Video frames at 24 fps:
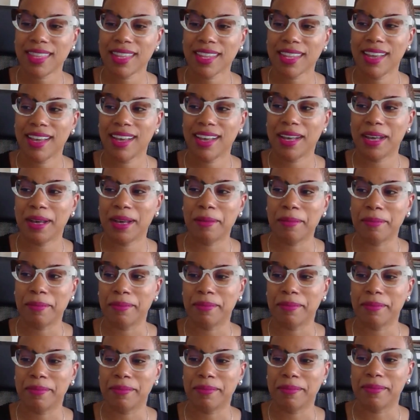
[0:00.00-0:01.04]

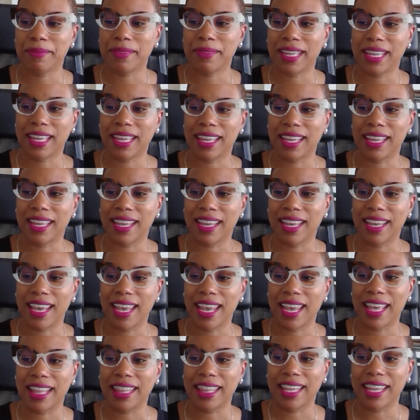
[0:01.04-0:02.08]

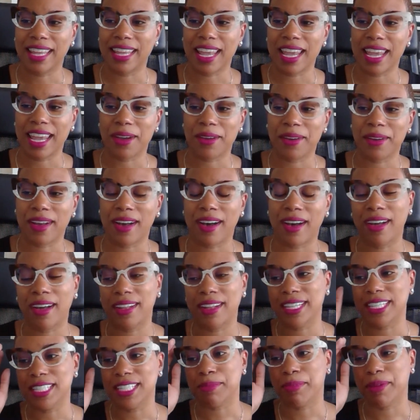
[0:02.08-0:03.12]
And then Aaron Hall
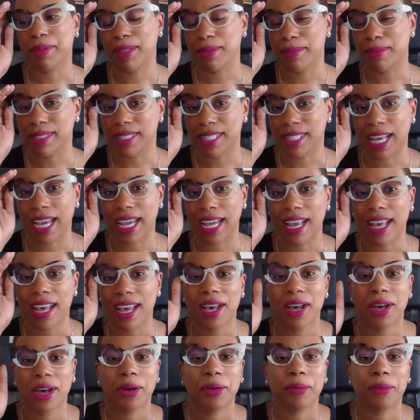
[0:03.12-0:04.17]
and his brother was like,
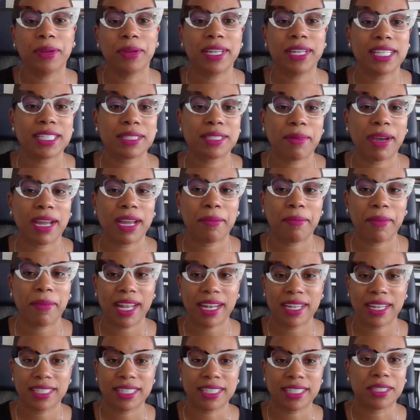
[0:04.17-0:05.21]
we need somebody to
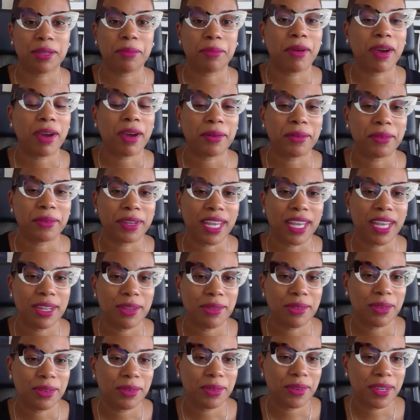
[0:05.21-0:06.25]
manage us tomorrow. Can
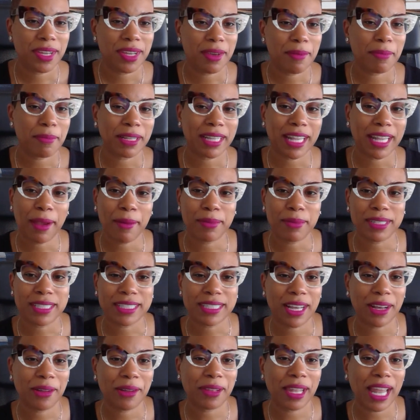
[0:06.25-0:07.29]
you do it? But they were
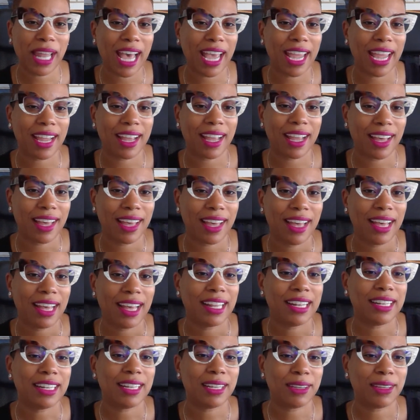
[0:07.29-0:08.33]
so like
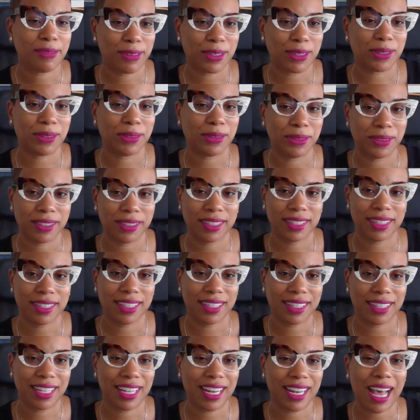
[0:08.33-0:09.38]
difficult
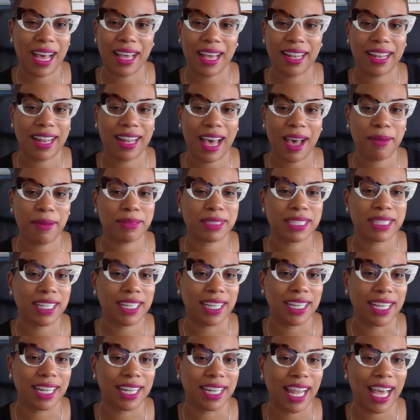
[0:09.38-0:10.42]
that I was
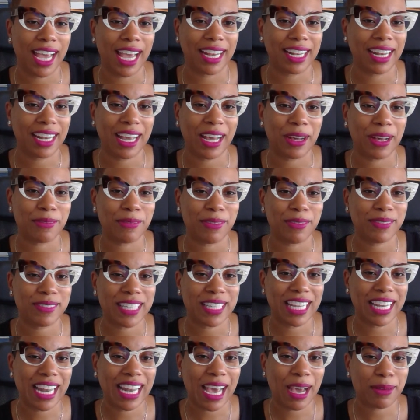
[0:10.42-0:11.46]
done. Like, nah,
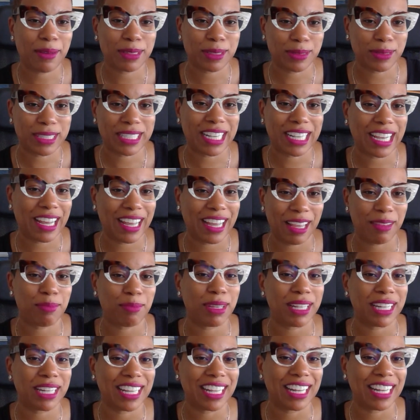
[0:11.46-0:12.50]
15 hours with y'all have
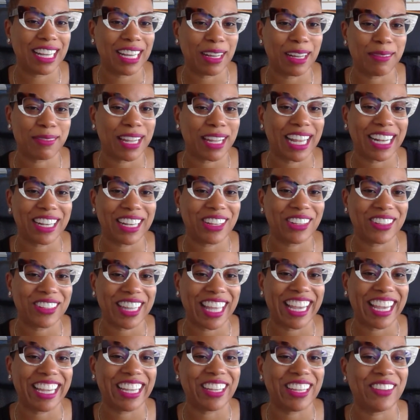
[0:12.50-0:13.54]
been enough. Like, no,
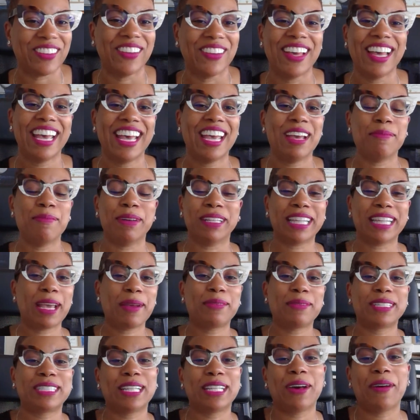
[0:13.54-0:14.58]
thank you. But they
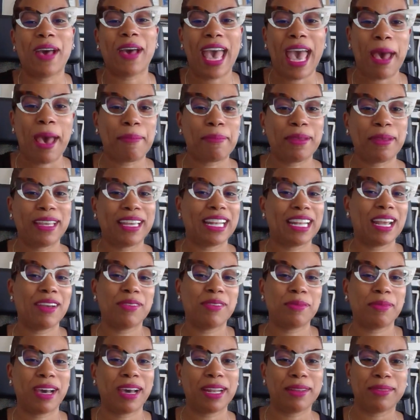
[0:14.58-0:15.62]
were so happy and
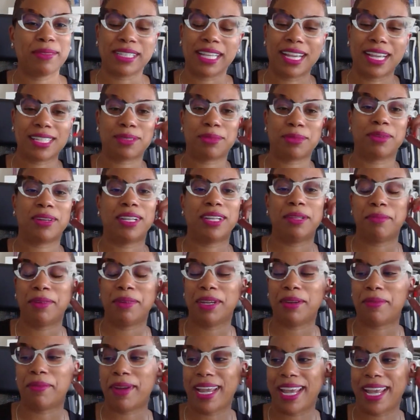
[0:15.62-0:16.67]
everybody was like twirling me
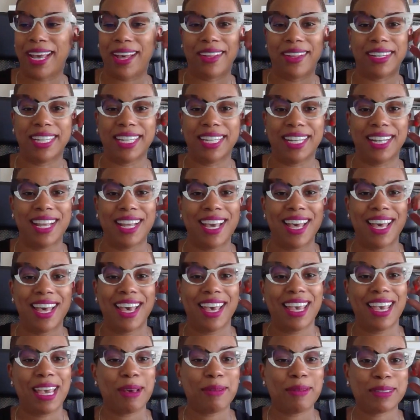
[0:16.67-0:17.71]
around. And
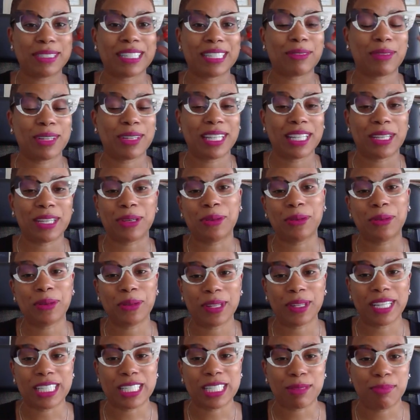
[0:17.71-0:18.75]
it was a really
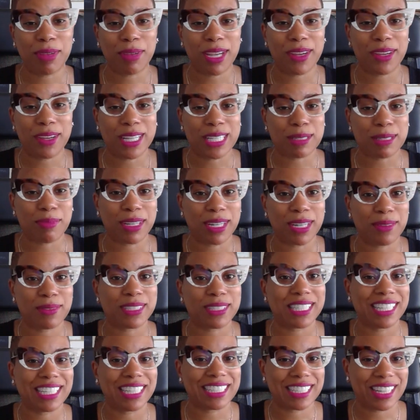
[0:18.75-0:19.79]
cool experience, but it
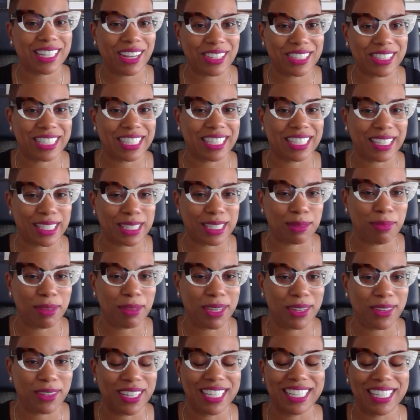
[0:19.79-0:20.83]
was an exhausting
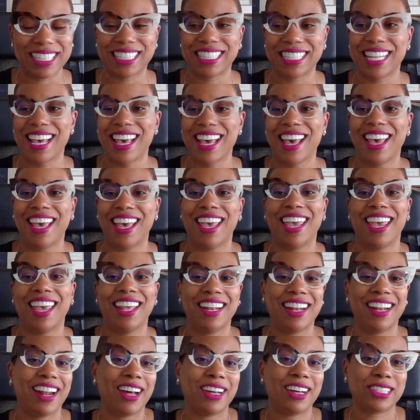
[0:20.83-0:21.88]
experience.
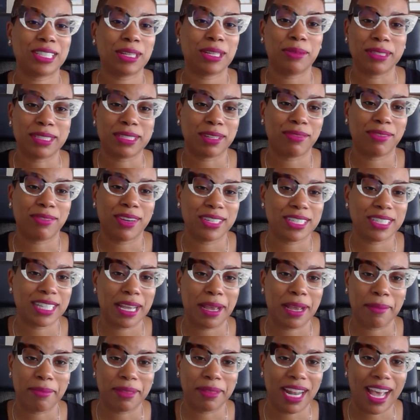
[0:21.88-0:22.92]
And it also was the first
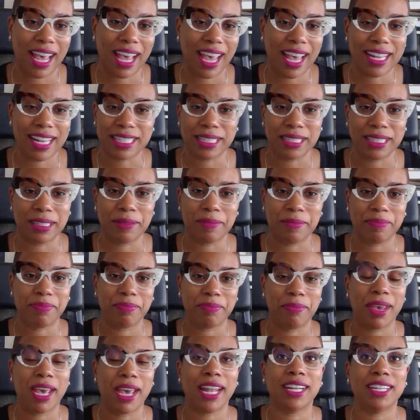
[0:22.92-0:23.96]
time that I had to
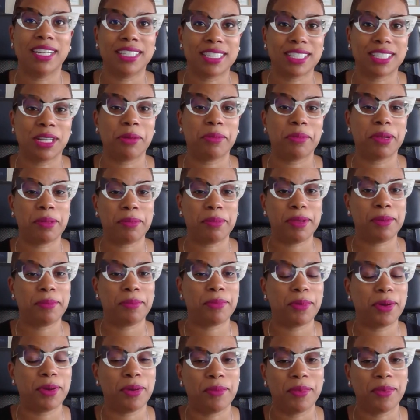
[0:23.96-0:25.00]
manage so many
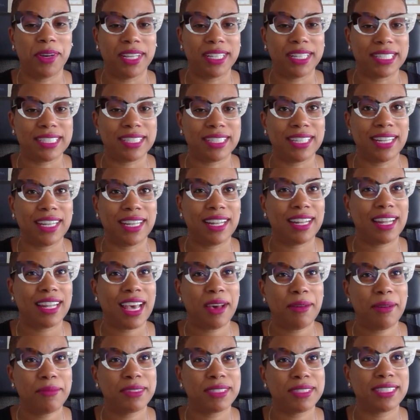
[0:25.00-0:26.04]
people at once. And
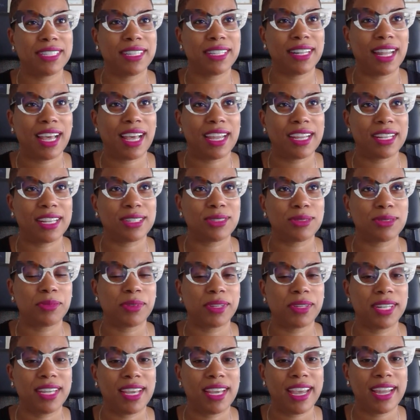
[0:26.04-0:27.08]
that was in like
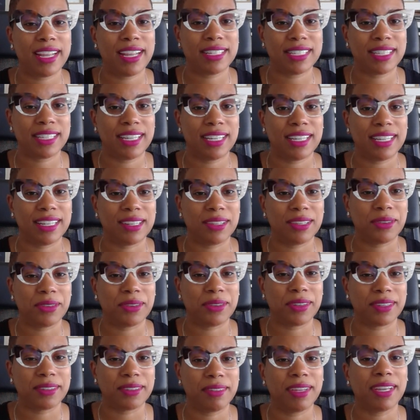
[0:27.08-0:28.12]
2018
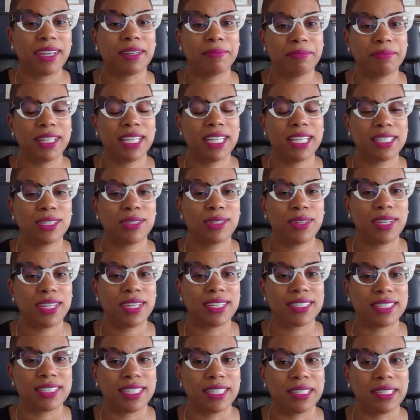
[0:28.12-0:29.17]
or I think 2
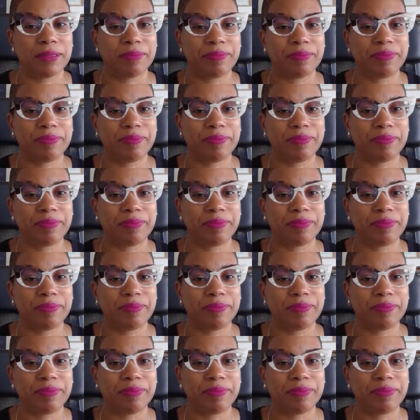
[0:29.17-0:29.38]
years in.